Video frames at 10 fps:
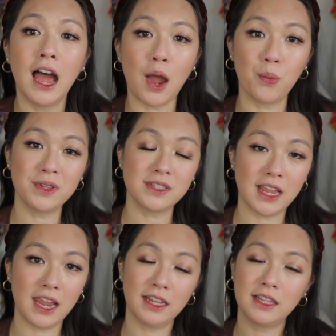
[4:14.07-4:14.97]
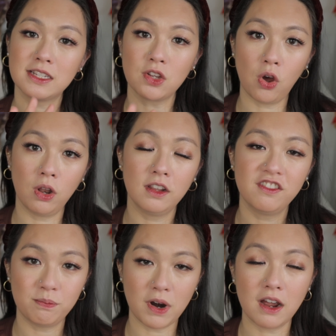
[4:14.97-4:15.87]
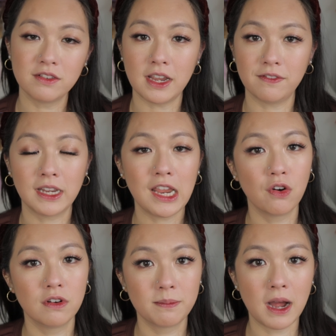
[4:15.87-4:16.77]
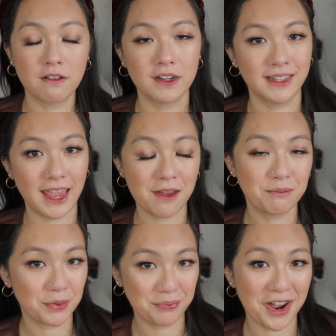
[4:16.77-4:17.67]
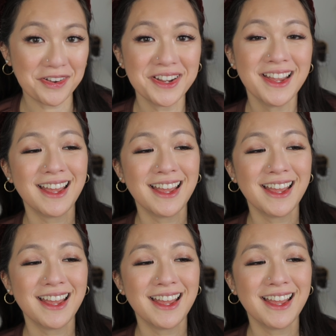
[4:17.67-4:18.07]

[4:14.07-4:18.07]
I would say this olive brown definitely overpowered the amber brown.